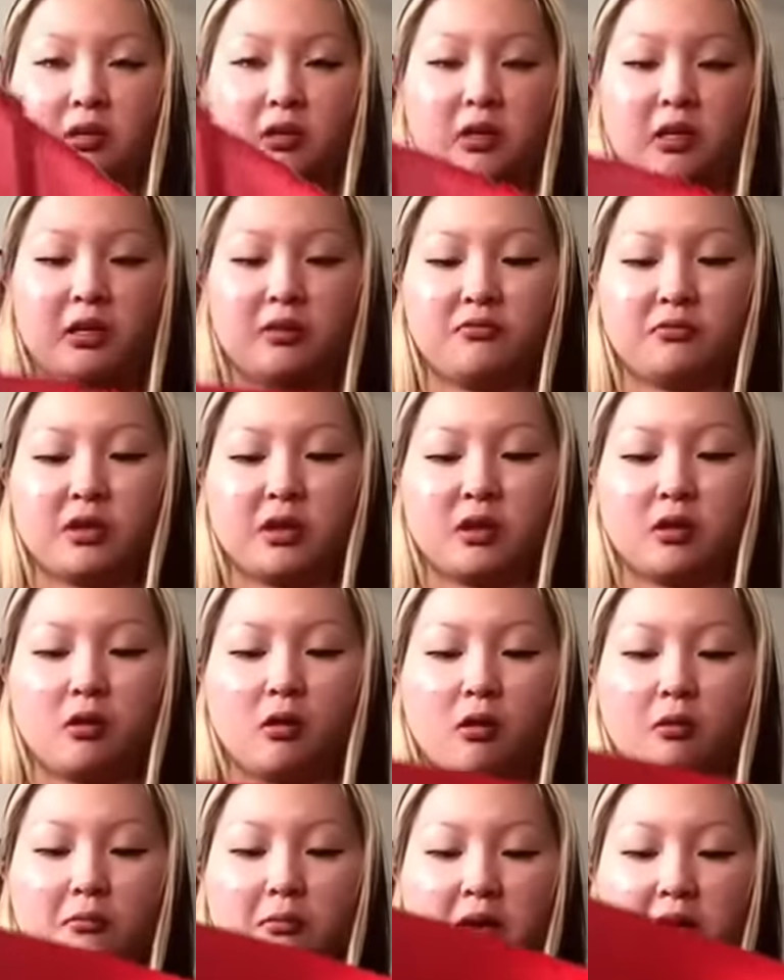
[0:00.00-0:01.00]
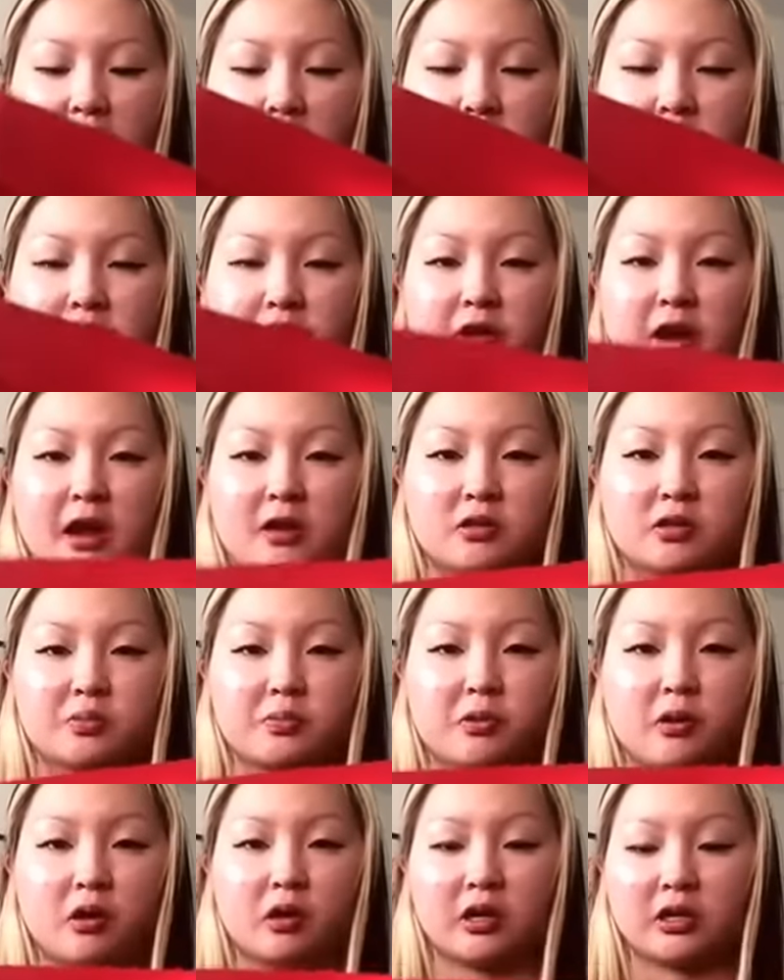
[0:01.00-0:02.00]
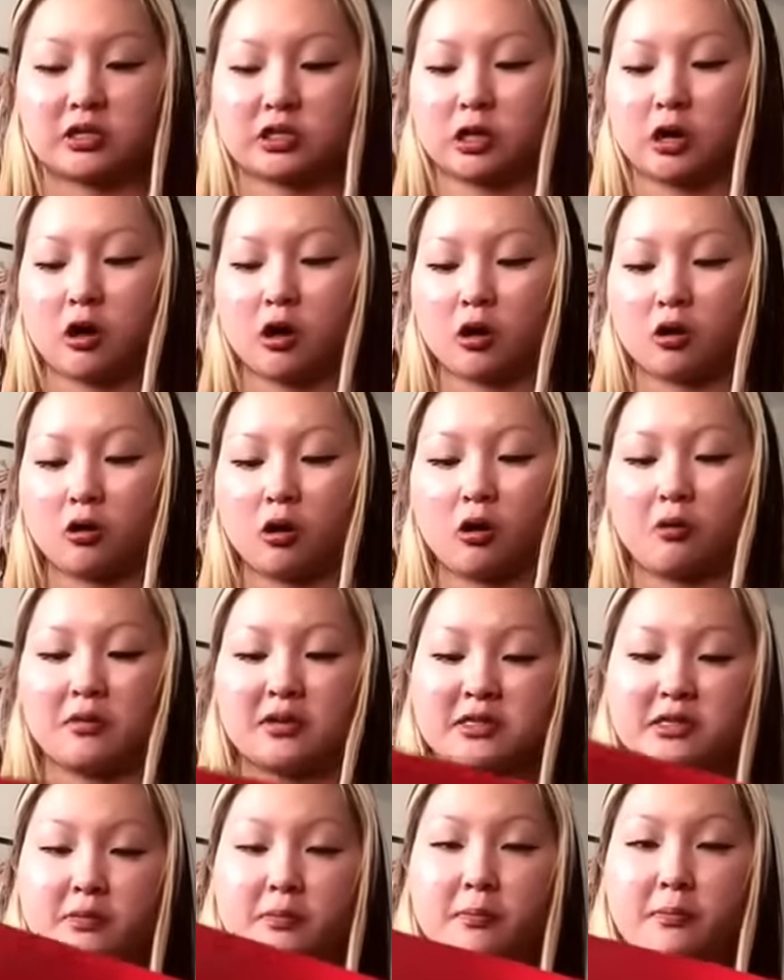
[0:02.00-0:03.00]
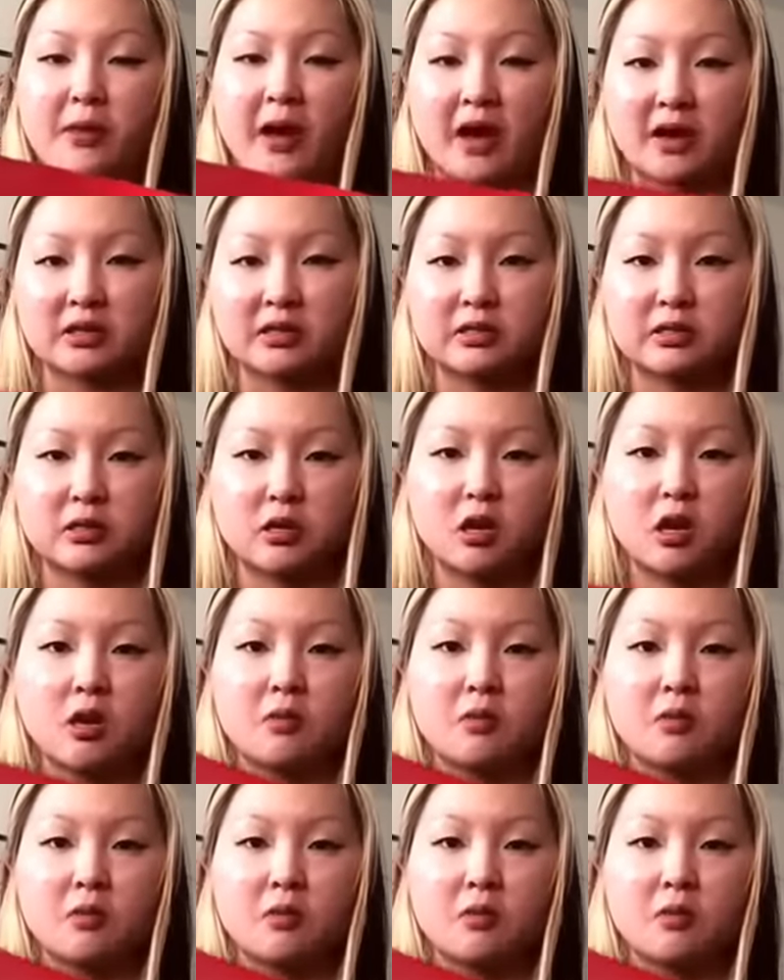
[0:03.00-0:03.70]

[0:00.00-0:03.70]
even made in France products aren't always the best,